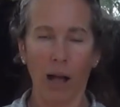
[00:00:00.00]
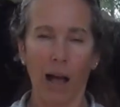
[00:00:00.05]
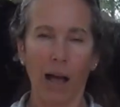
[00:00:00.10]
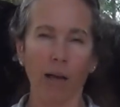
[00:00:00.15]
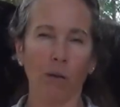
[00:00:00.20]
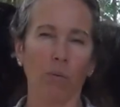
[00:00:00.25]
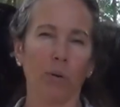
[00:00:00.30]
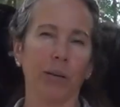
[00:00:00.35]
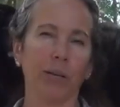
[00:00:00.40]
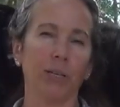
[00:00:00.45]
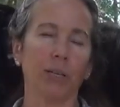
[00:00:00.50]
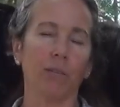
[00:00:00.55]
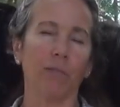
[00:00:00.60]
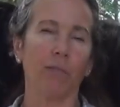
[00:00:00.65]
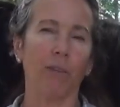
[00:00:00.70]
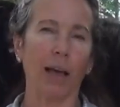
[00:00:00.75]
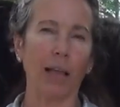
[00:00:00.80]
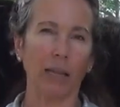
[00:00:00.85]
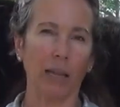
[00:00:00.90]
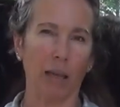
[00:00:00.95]
I want to
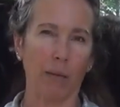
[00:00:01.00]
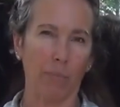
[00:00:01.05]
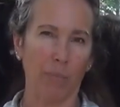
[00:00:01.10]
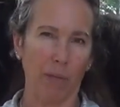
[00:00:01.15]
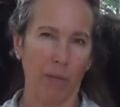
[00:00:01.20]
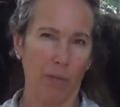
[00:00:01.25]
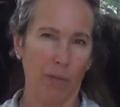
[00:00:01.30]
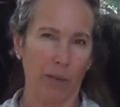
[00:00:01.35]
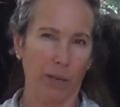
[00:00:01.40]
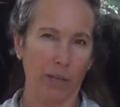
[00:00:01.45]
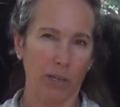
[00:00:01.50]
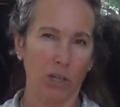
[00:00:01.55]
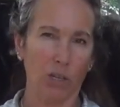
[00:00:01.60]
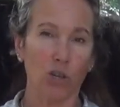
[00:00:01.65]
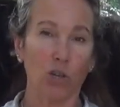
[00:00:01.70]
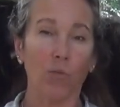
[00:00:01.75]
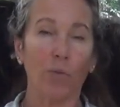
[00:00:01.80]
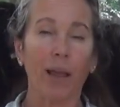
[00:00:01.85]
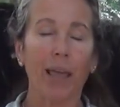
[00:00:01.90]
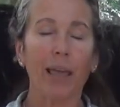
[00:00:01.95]
develop the
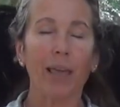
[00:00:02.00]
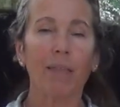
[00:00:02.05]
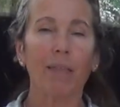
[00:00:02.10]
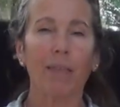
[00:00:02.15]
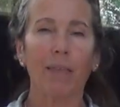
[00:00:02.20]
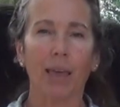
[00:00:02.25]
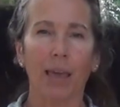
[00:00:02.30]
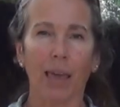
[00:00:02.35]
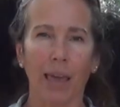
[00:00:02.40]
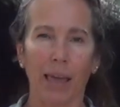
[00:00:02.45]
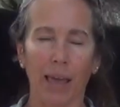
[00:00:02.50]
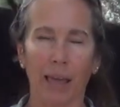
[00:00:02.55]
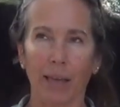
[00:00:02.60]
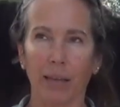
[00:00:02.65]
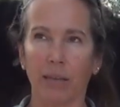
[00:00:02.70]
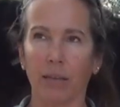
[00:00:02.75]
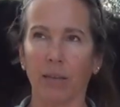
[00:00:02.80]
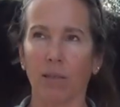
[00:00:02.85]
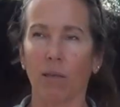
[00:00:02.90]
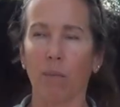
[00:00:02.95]
strength
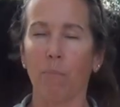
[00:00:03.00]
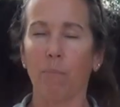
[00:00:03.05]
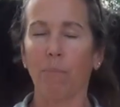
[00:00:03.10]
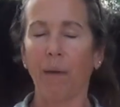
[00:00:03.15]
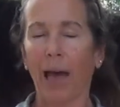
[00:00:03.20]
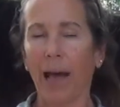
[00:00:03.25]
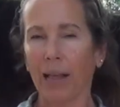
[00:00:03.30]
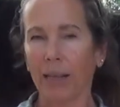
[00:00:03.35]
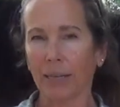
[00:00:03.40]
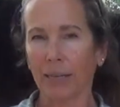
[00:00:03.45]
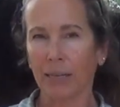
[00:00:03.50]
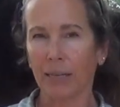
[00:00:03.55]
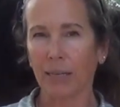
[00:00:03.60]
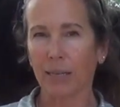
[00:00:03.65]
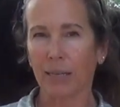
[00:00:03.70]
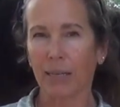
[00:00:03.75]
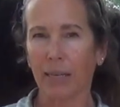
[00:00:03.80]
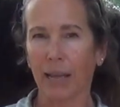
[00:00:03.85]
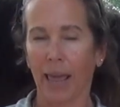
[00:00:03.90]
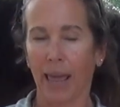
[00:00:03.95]
and the
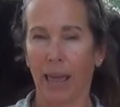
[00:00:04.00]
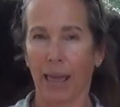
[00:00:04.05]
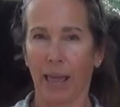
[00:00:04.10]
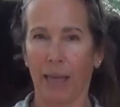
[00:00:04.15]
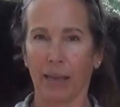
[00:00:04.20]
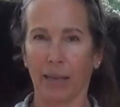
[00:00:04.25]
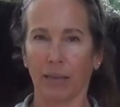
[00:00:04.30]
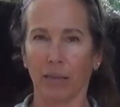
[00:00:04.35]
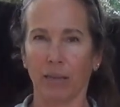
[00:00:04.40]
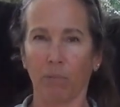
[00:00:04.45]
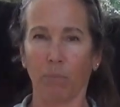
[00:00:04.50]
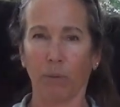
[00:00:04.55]
balance and,